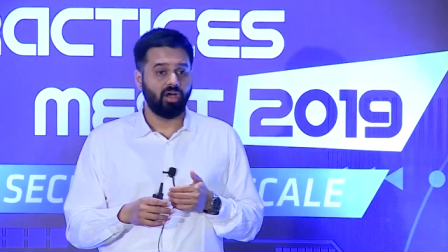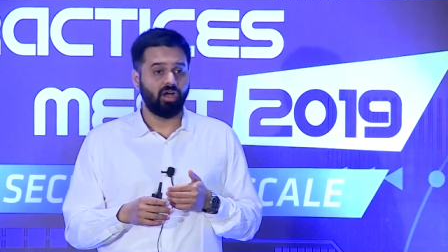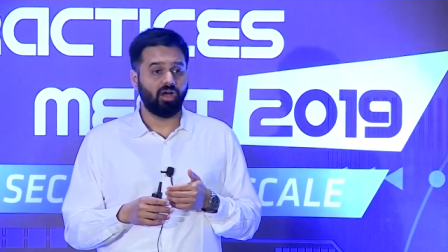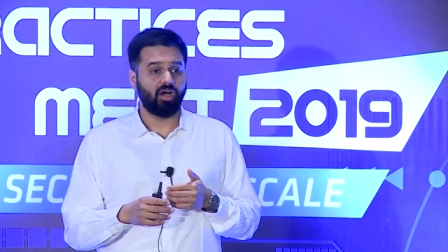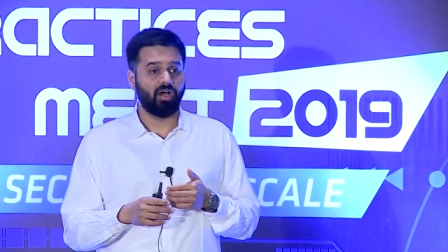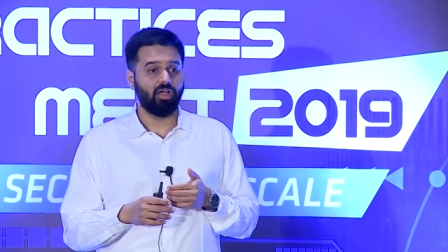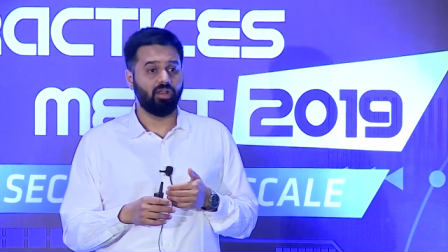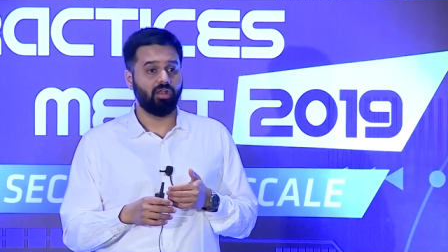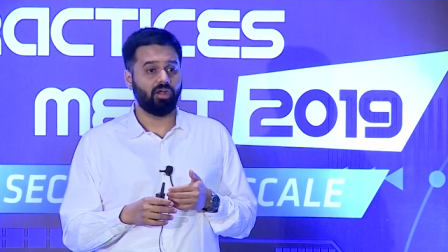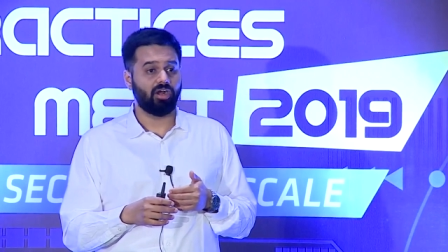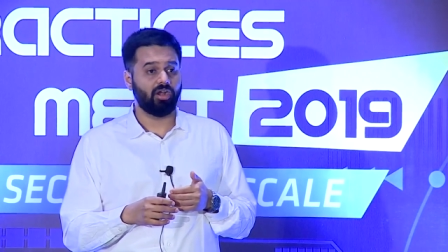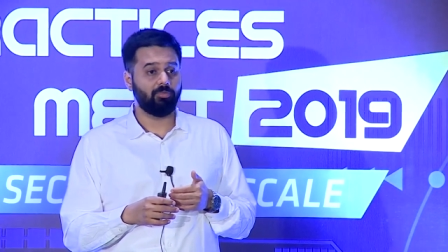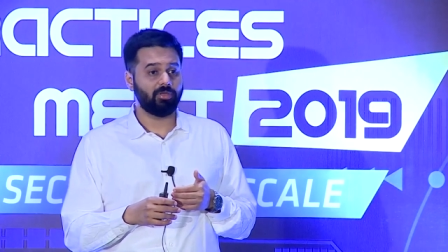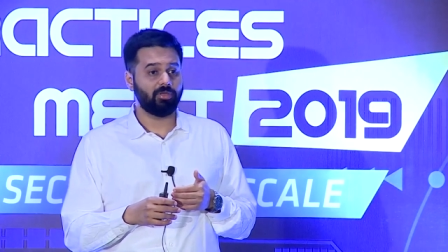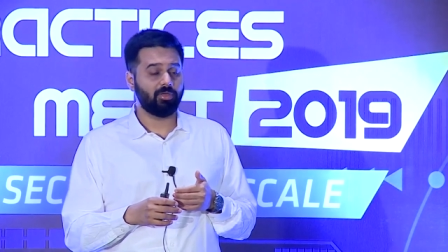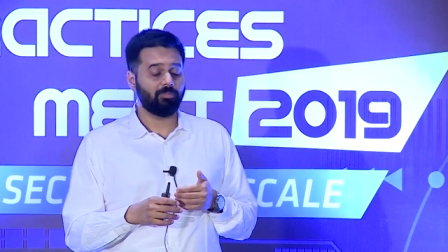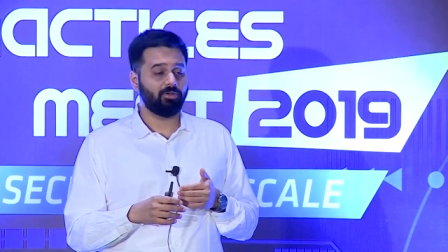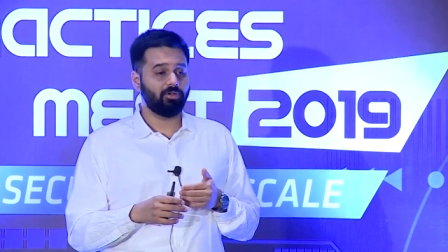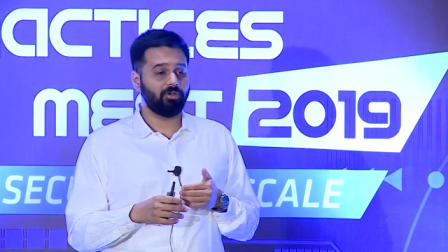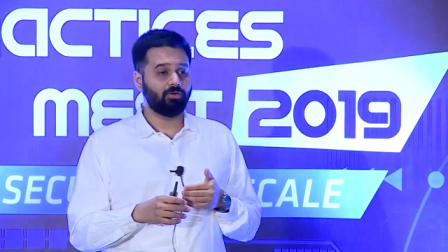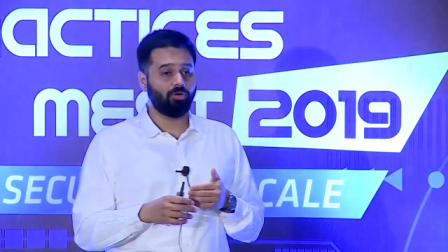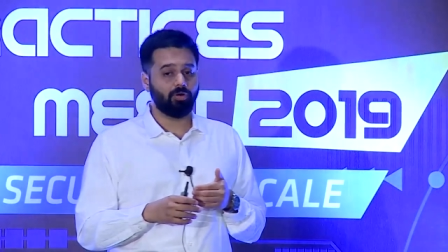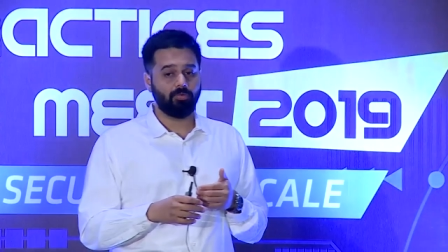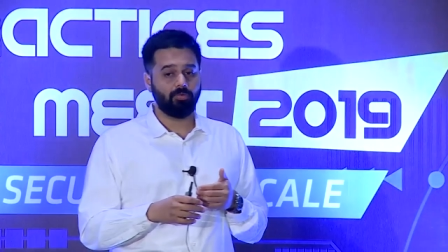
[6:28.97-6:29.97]
a lot of
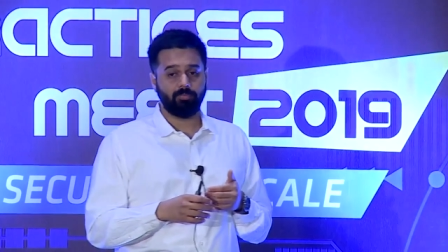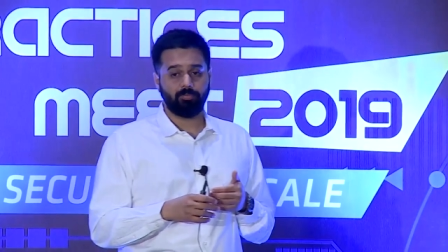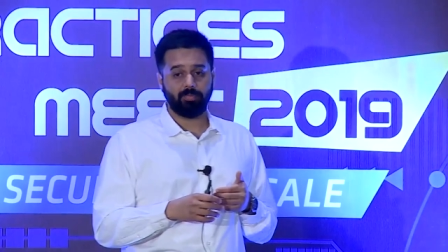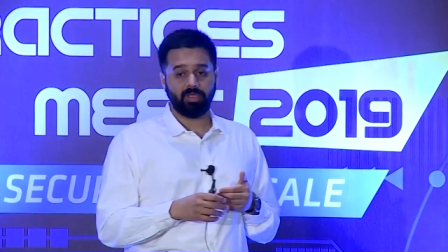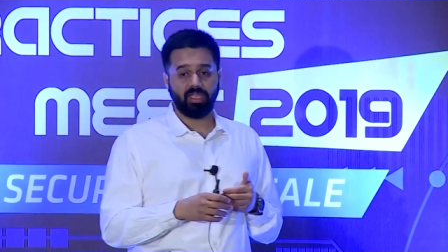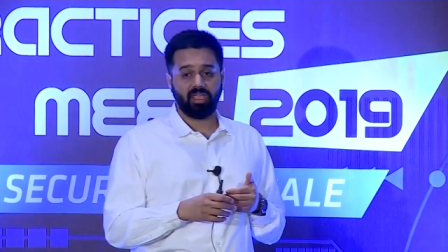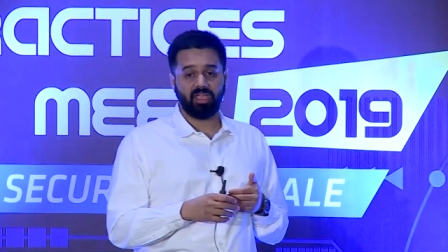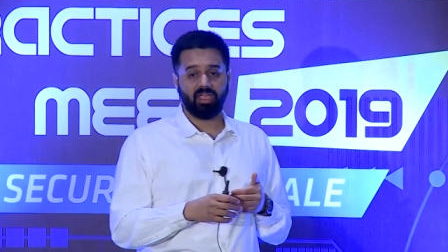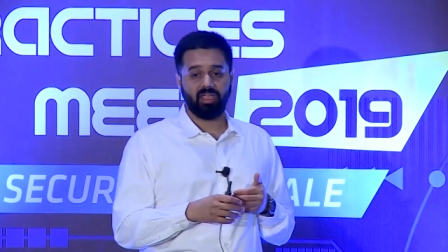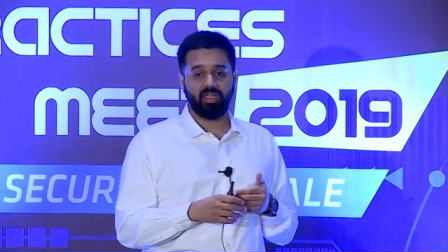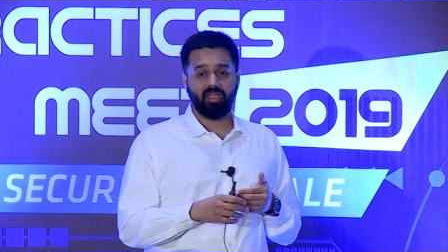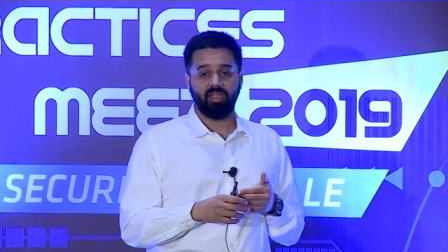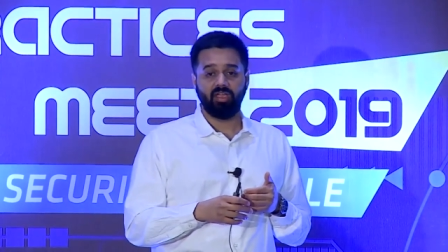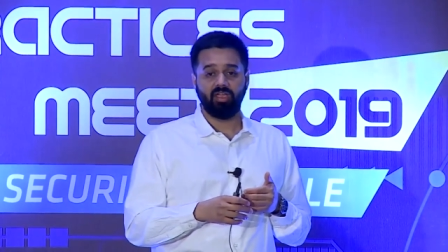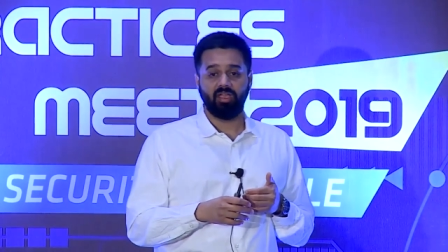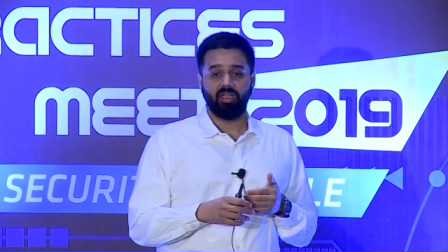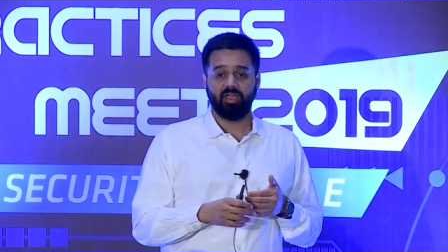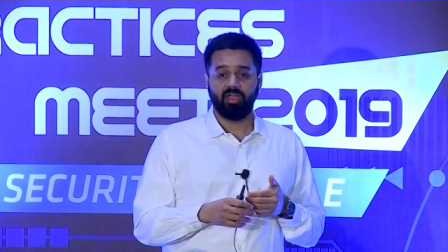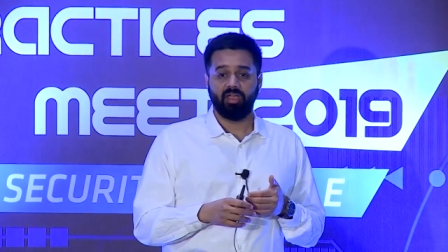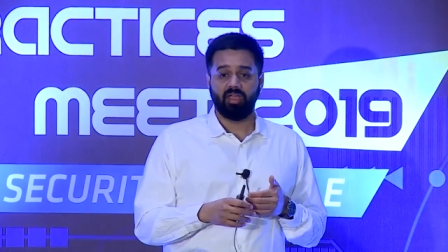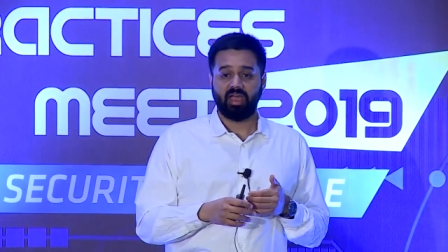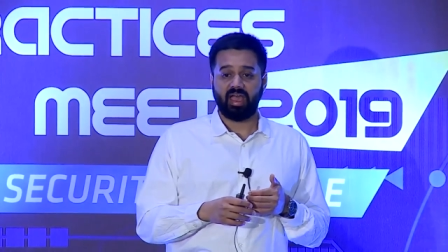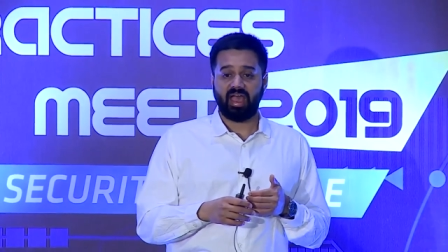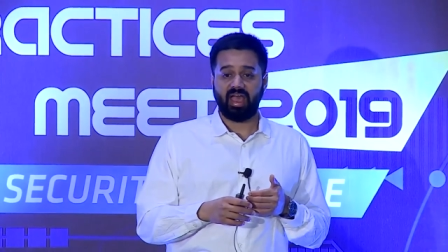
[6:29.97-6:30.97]
people don't pay
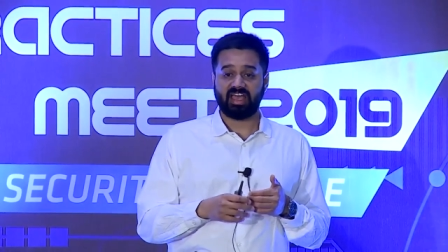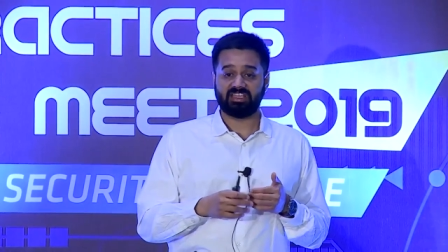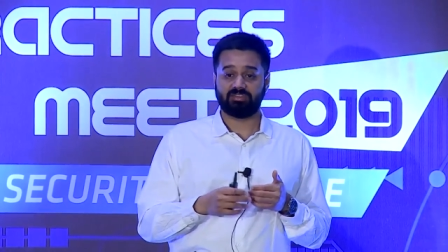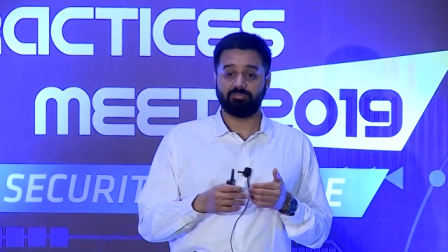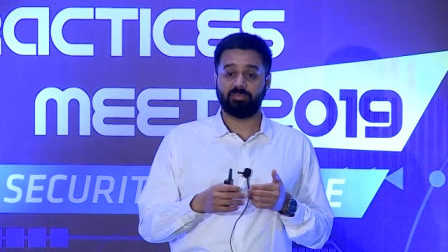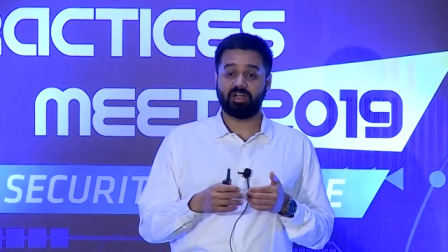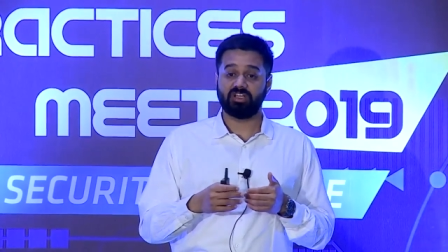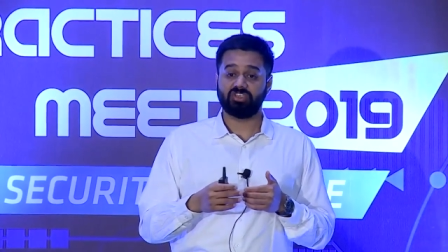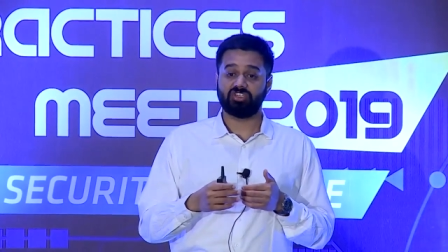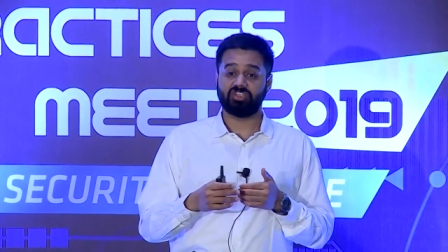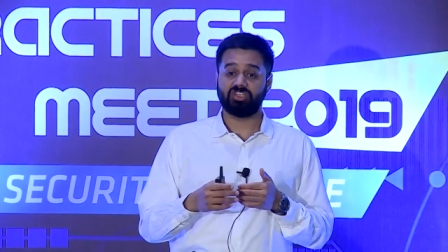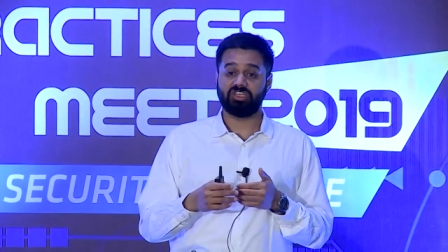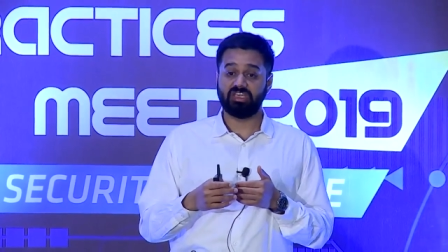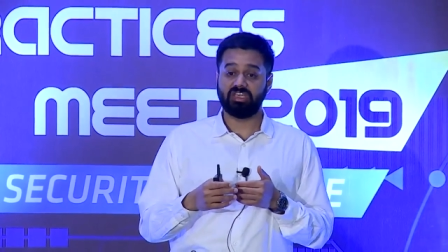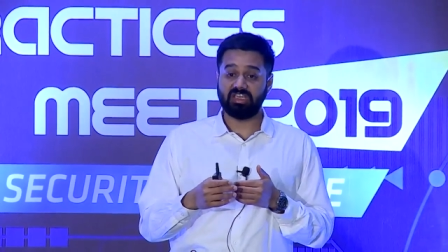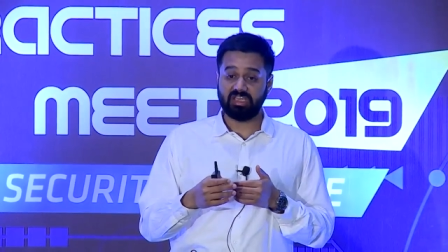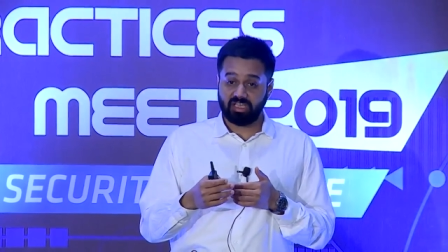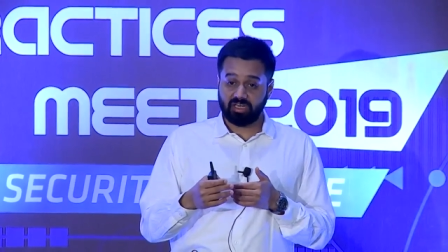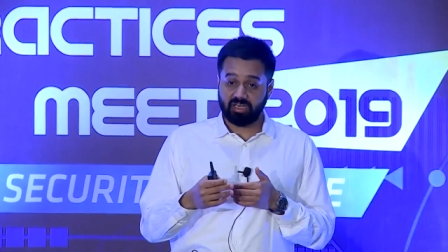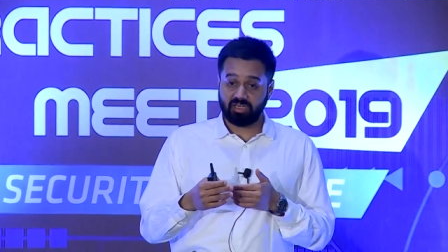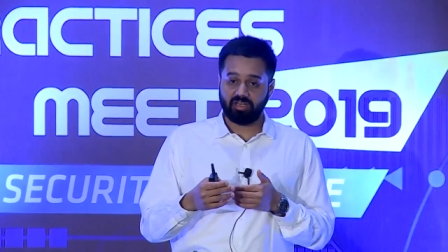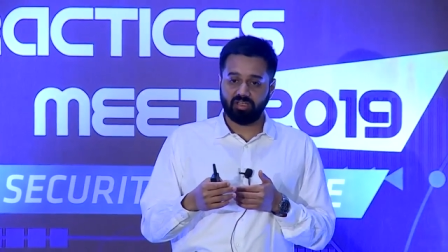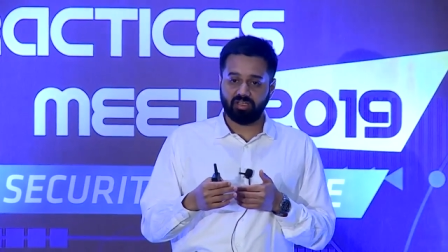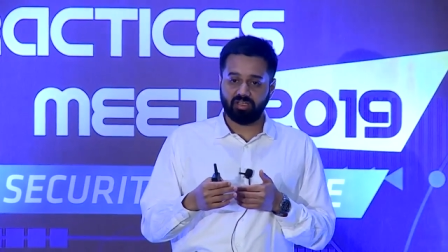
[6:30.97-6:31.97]
as much
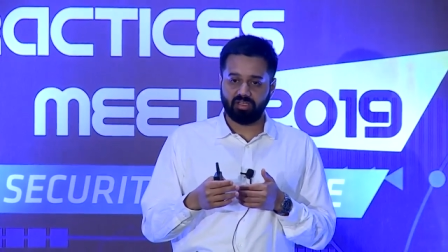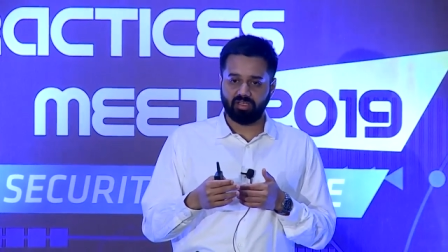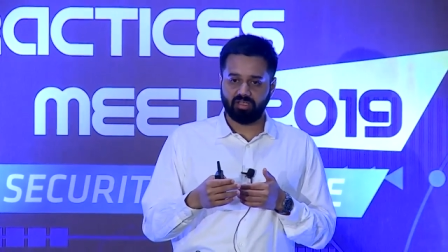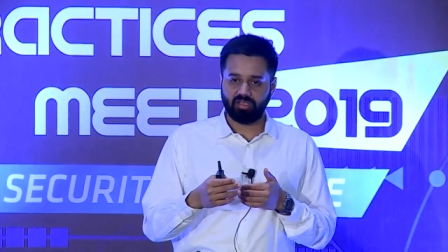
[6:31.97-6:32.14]
heed